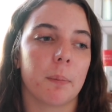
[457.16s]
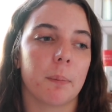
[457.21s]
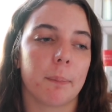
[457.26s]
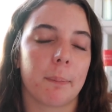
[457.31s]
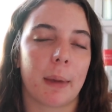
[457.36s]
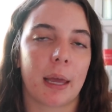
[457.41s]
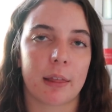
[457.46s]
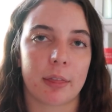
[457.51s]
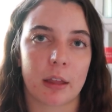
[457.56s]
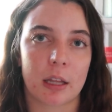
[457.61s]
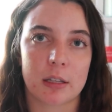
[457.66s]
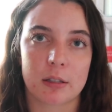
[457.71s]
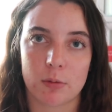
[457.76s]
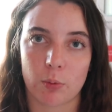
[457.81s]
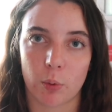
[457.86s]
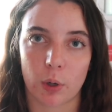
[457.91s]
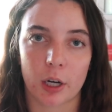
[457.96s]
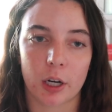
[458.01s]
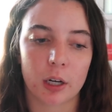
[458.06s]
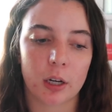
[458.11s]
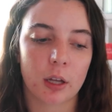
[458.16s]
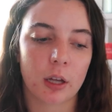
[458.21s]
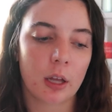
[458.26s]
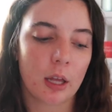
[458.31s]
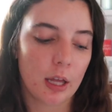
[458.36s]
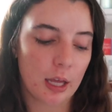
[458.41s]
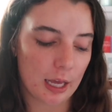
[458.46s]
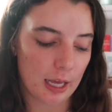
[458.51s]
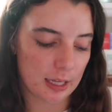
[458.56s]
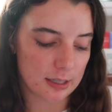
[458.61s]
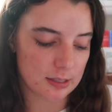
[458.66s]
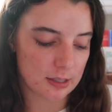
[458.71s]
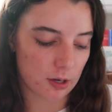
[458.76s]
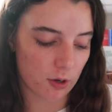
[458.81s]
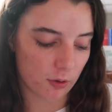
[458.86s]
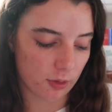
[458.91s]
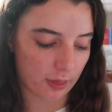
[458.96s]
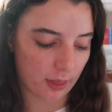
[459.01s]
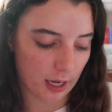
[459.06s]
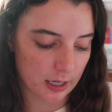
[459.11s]
make things work. And
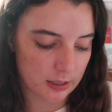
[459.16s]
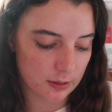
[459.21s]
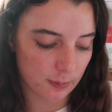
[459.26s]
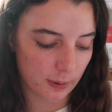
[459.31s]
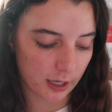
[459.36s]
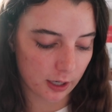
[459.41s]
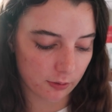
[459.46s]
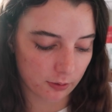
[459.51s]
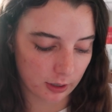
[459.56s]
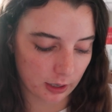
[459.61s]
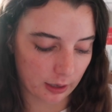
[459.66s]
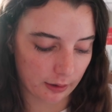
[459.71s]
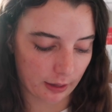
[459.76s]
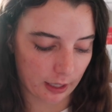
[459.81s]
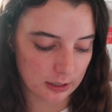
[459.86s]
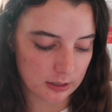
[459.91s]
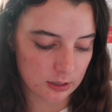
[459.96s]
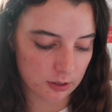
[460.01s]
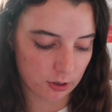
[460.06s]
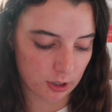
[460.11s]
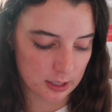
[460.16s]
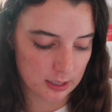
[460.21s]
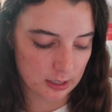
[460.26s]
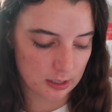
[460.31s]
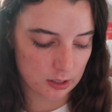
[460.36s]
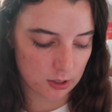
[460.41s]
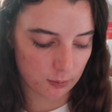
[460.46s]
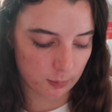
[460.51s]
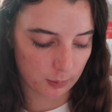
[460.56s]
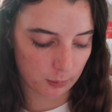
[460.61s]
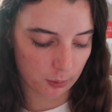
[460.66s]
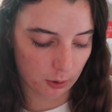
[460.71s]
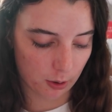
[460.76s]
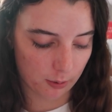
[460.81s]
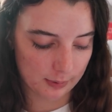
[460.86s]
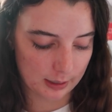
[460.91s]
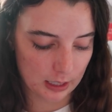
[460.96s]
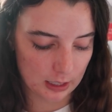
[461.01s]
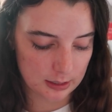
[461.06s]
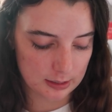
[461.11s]
so that's why I really liked Crazy Stupid
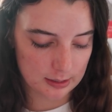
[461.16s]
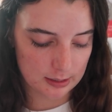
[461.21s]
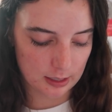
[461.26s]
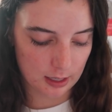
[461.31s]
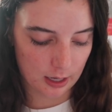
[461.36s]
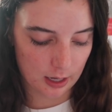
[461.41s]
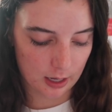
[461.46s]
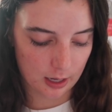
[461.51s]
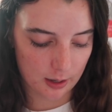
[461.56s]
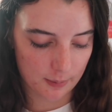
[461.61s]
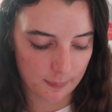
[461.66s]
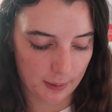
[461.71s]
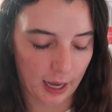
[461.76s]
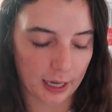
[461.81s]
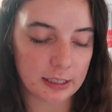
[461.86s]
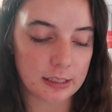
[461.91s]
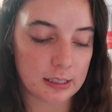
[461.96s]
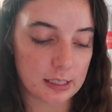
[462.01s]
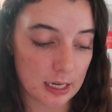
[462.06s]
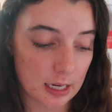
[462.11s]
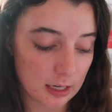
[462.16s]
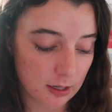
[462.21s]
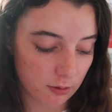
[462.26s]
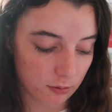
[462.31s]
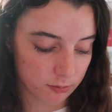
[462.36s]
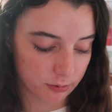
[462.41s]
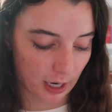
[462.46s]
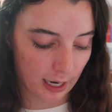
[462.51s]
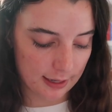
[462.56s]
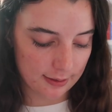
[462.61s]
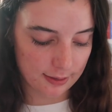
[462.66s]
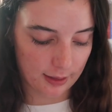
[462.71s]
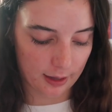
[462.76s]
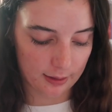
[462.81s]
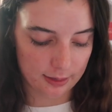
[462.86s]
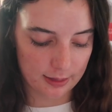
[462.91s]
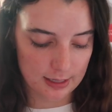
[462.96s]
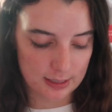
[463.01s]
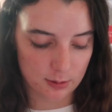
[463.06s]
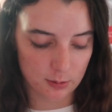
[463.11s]
Romance. I did write
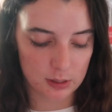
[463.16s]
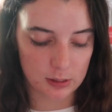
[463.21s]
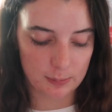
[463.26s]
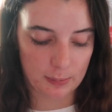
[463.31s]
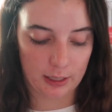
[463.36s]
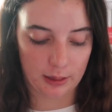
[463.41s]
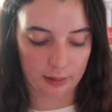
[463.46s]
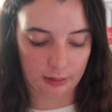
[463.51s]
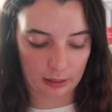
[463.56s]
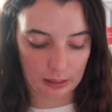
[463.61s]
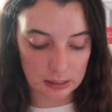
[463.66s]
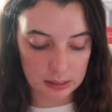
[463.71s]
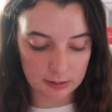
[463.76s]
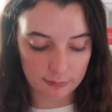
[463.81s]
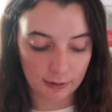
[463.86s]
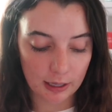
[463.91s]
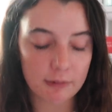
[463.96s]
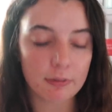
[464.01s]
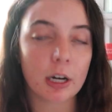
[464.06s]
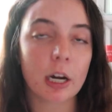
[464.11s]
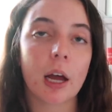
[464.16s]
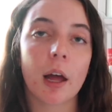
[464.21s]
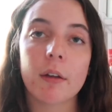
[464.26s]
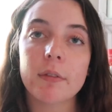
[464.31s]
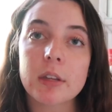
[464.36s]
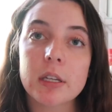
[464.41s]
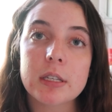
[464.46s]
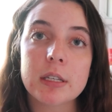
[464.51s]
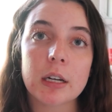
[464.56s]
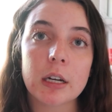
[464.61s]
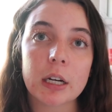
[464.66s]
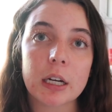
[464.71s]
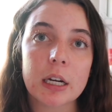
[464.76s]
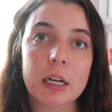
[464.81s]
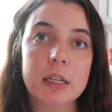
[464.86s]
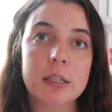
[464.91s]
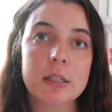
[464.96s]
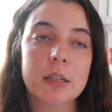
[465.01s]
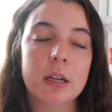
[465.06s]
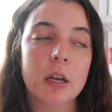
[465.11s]
that this was my least favorite of the
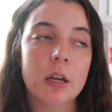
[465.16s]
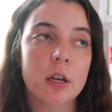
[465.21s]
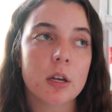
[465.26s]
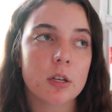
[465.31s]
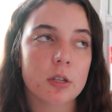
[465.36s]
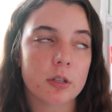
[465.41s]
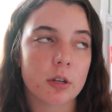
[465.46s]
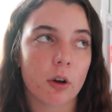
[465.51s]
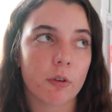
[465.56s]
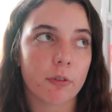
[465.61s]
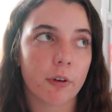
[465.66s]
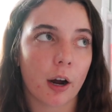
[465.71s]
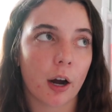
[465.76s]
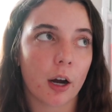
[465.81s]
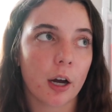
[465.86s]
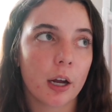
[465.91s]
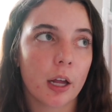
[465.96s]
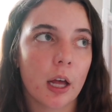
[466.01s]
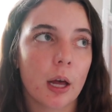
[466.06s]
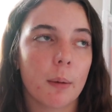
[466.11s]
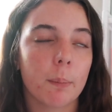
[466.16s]
series so far,